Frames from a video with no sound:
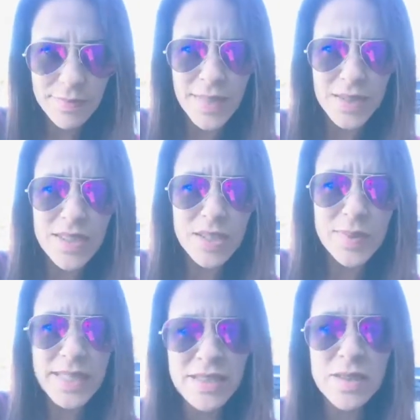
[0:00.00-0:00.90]
I'll let you
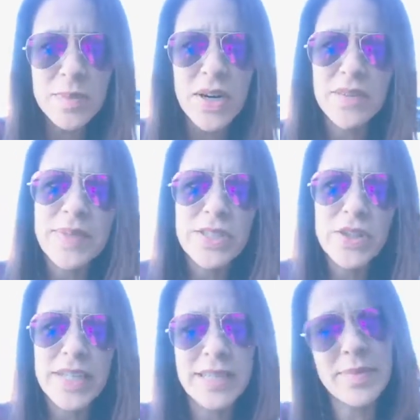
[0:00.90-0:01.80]
be a little part of my
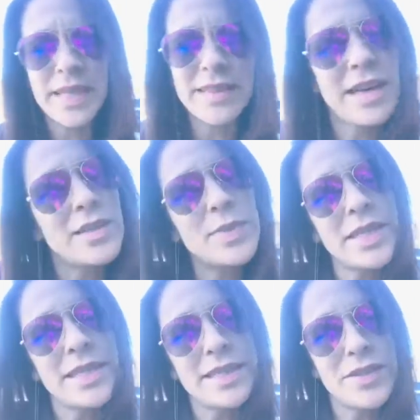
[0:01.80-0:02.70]
journey, but that'll
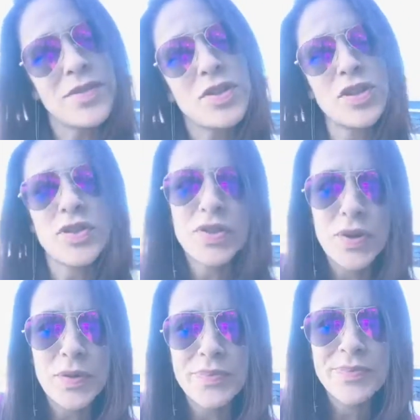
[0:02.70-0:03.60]
be in the future.
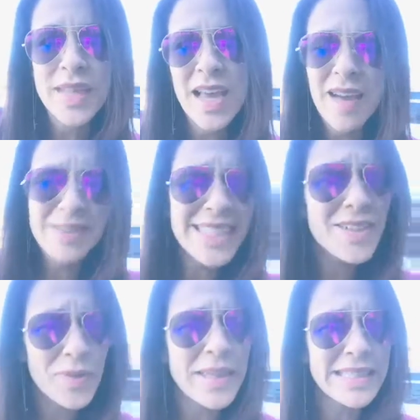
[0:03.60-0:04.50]
So I'm just
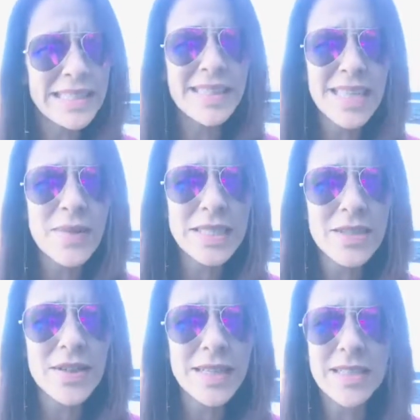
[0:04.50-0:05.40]
getting crazy. That's how I do
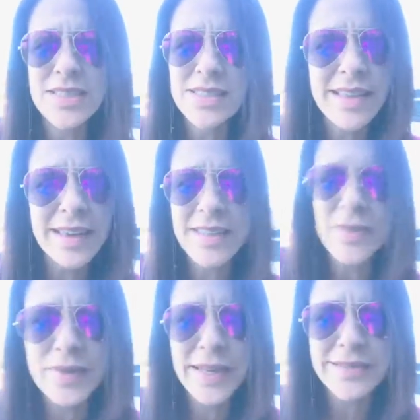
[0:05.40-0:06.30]
it. I just say, you
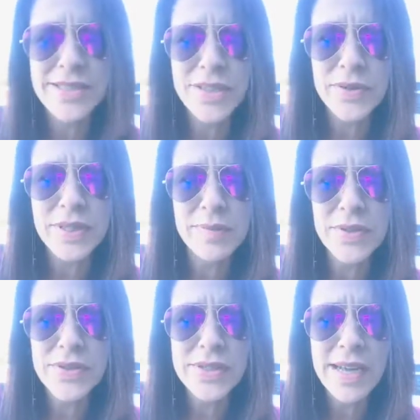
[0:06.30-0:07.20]
know what, screw it.
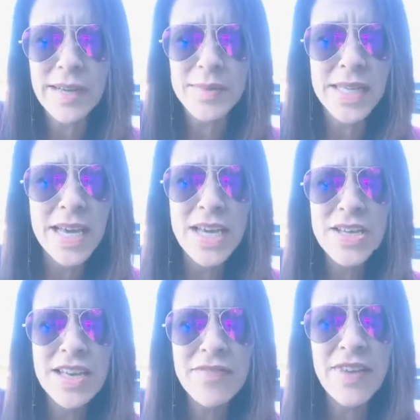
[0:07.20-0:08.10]
Most of the times
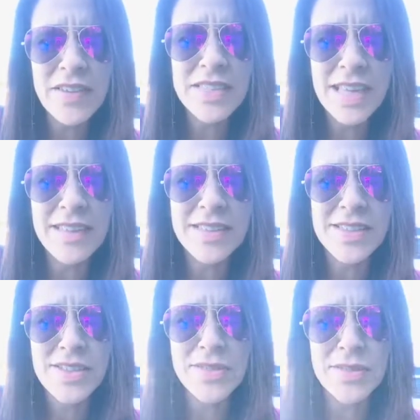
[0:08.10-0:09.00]
you have 5
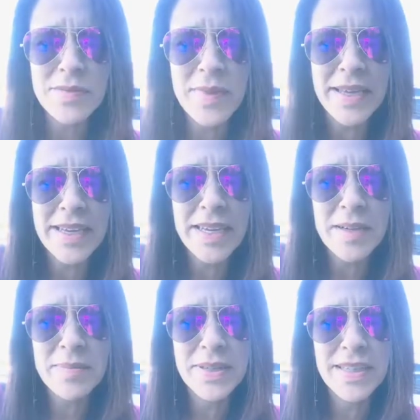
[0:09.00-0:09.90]
seconds to make
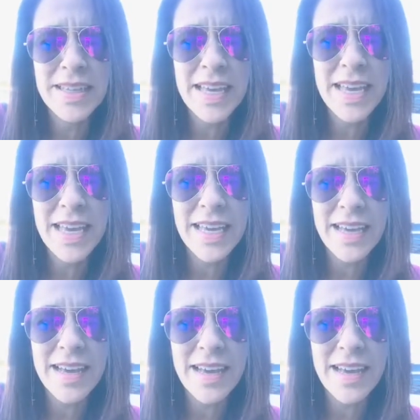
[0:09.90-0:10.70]
up a,